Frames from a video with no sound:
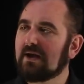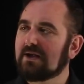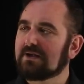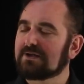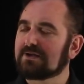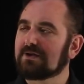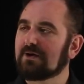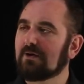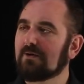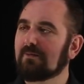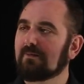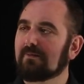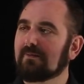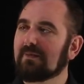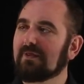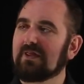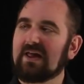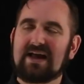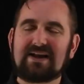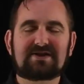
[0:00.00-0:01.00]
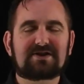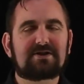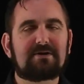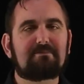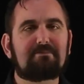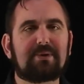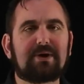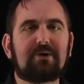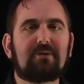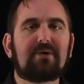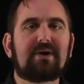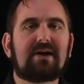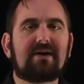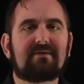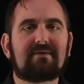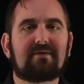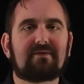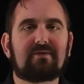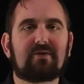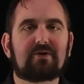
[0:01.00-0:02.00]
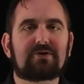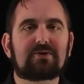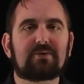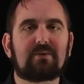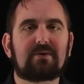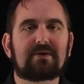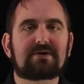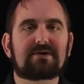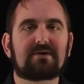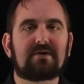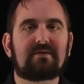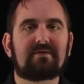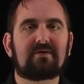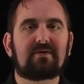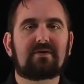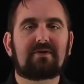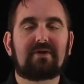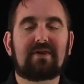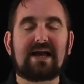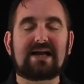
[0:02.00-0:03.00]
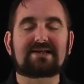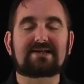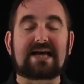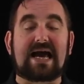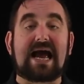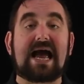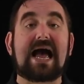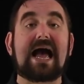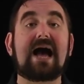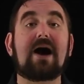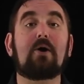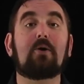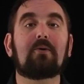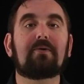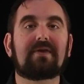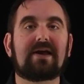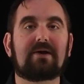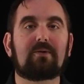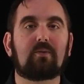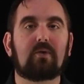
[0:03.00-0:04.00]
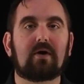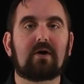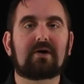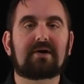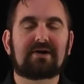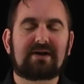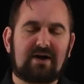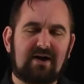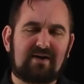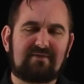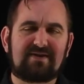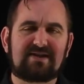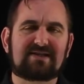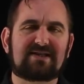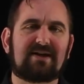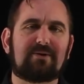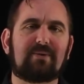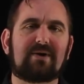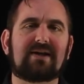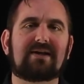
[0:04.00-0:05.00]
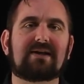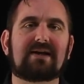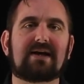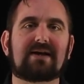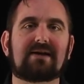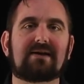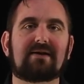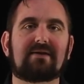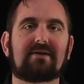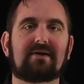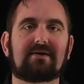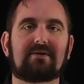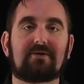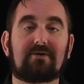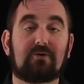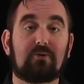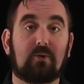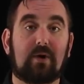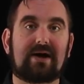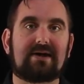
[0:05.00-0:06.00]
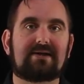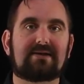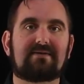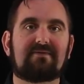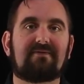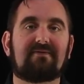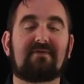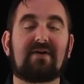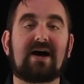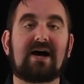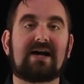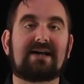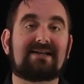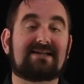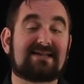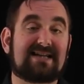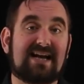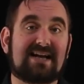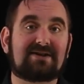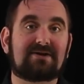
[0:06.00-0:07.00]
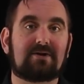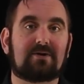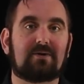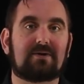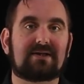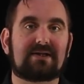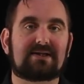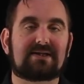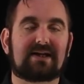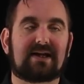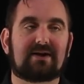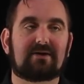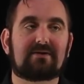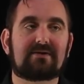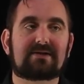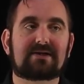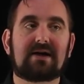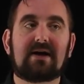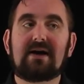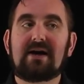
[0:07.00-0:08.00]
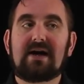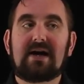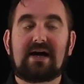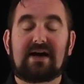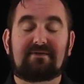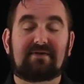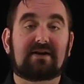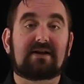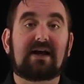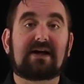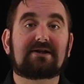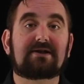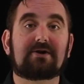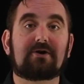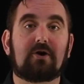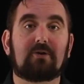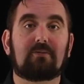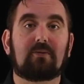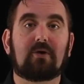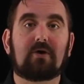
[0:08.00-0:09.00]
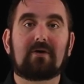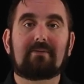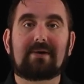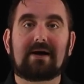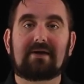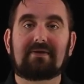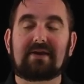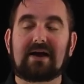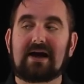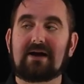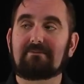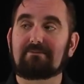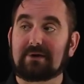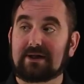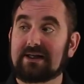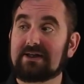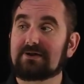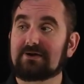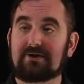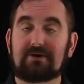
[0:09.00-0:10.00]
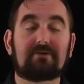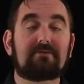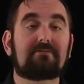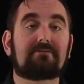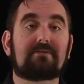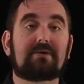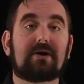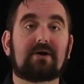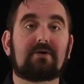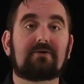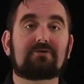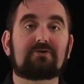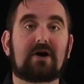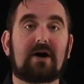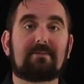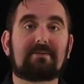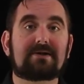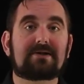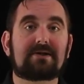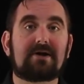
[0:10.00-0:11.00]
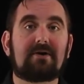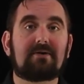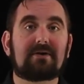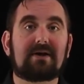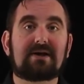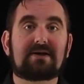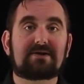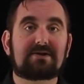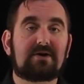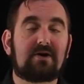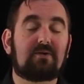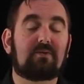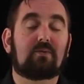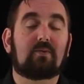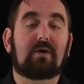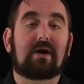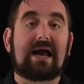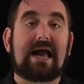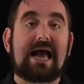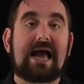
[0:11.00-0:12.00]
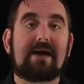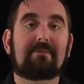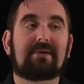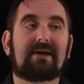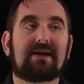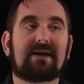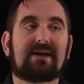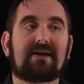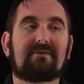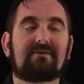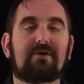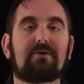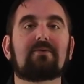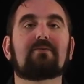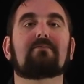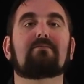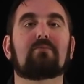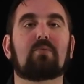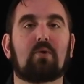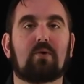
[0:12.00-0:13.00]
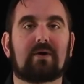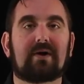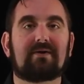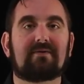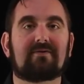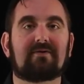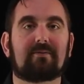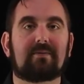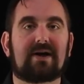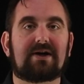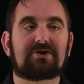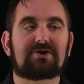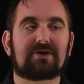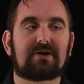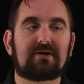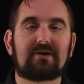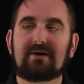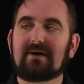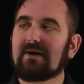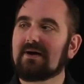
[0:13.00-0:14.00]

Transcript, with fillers: So that's the beauty of a virtual server. That's how they work. Now, obviously, we didn't get into the great fine technical details. If you'd like to know more about that, please do, you know, drop us a note, let us know. We're happy to give you more information.